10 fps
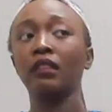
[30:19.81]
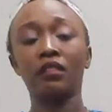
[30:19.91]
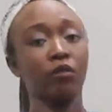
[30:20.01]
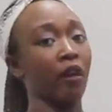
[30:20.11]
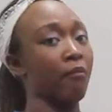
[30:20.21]

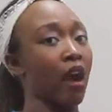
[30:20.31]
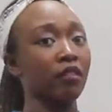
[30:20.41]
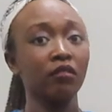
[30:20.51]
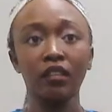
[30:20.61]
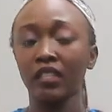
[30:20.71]
Instagram
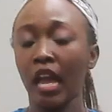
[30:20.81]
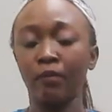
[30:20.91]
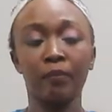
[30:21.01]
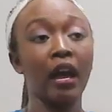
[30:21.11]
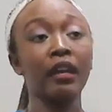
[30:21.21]
model looking
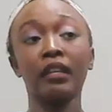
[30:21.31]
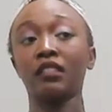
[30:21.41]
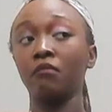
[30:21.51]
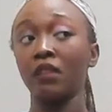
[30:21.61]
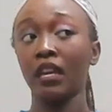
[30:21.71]
type of body,
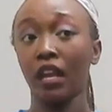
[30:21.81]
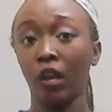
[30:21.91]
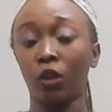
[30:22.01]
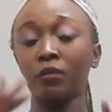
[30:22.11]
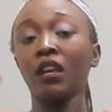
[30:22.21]
to me it
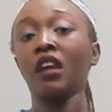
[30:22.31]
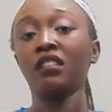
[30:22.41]
helps.